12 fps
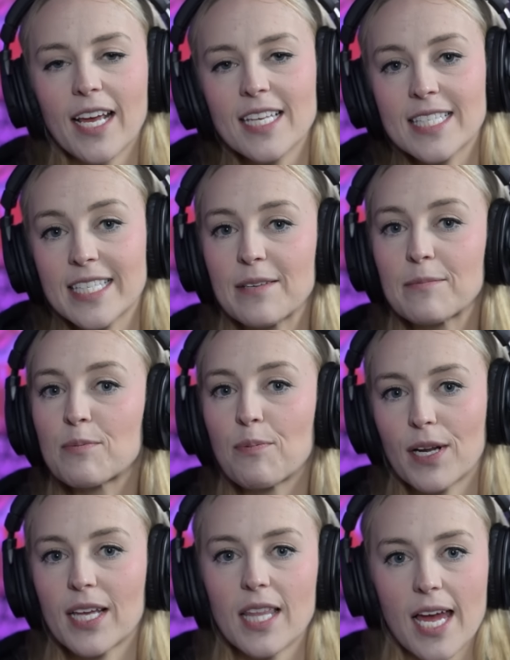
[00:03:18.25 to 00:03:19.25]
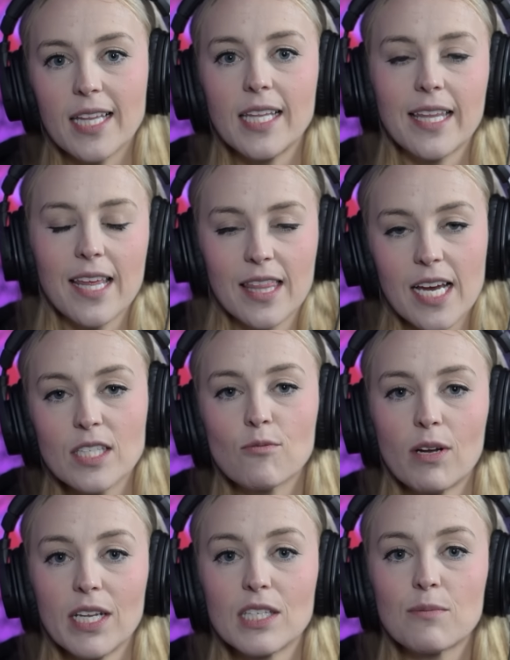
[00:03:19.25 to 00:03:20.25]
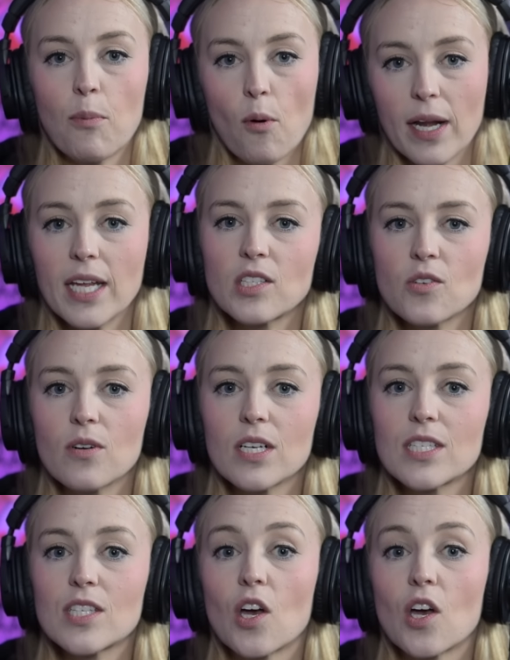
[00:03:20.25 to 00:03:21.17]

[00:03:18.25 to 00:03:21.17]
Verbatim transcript: it seems pretty likely that that's what it's pointing towards.